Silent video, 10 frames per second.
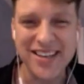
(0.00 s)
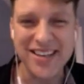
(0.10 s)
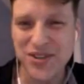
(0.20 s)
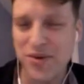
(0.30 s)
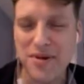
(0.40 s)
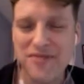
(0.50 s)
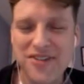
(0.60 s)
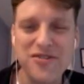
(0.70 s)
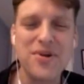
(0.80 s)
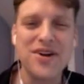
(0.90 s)
because one of my
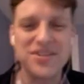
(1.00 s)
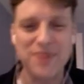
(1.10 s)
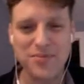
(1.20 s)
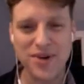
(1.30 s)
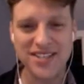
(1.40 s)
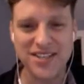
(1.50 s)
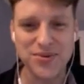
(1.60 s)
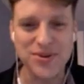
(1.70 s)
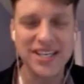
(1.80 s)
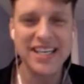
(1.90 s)
favorite parts about process
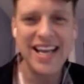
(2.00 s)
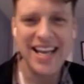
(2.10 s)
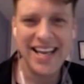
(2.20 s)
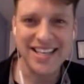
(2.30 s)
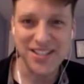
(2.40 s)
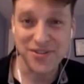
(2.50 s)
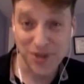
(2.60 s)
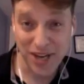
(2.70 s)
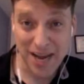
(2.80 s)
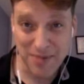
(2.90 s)
work is the
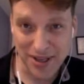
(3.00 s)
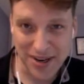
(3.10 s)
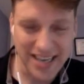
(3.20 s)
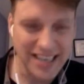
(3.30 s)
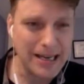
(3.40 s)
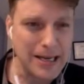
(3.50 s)
vocabulary.